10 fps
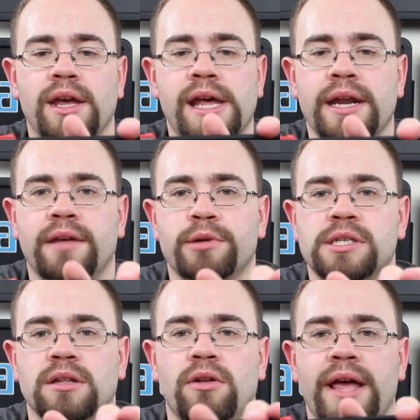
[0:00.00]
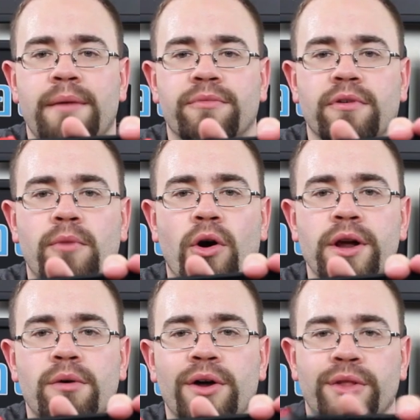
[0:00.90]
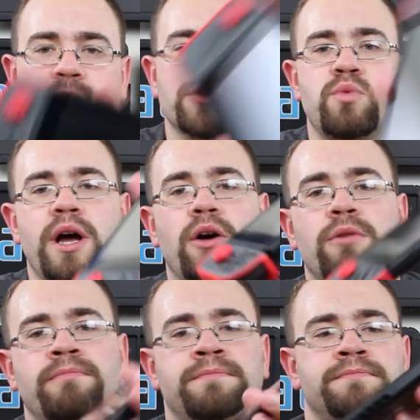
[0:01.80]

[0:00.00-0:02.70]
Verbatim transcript: and it puts the little M for Mario on there as well.